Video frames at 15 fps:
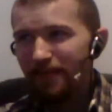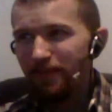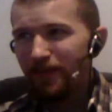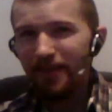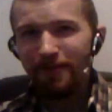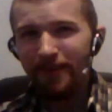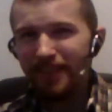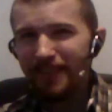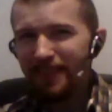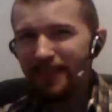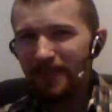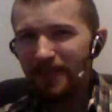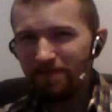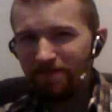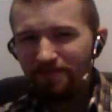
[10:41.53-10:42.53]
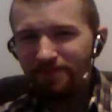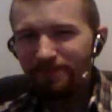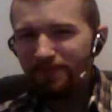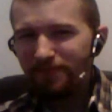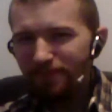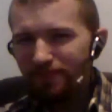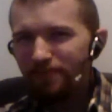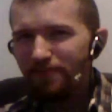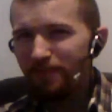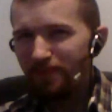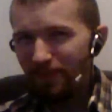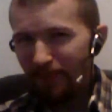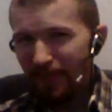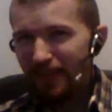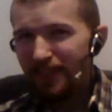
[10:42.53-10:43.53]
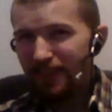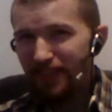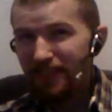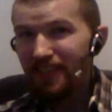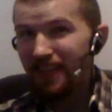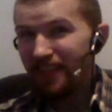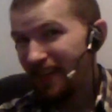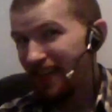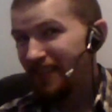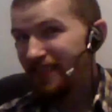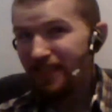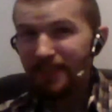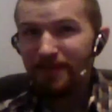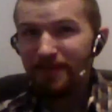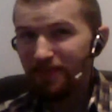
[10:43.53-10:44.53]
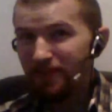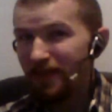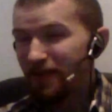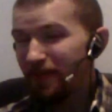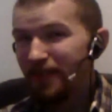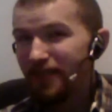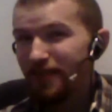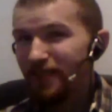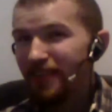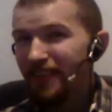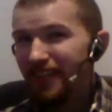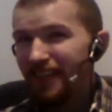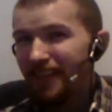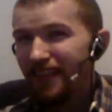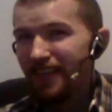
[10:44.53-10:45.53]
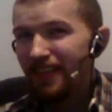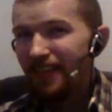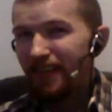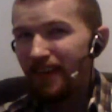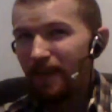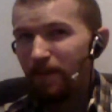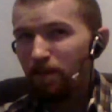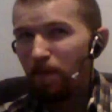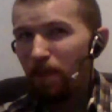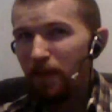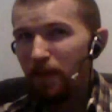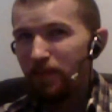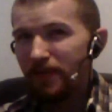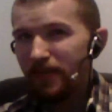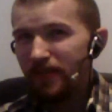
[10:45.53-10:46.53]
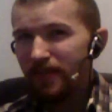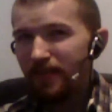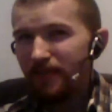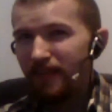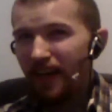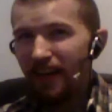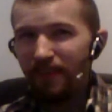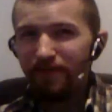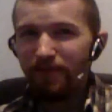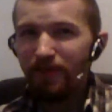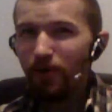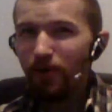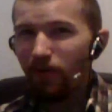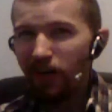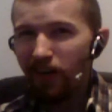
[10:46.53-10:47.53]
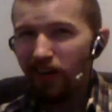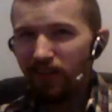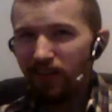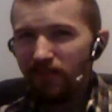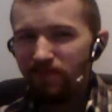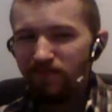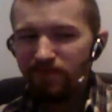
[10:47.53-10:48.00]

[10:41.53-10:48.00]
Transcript: But anyways, she said yes, pretty much. But out of nowhere,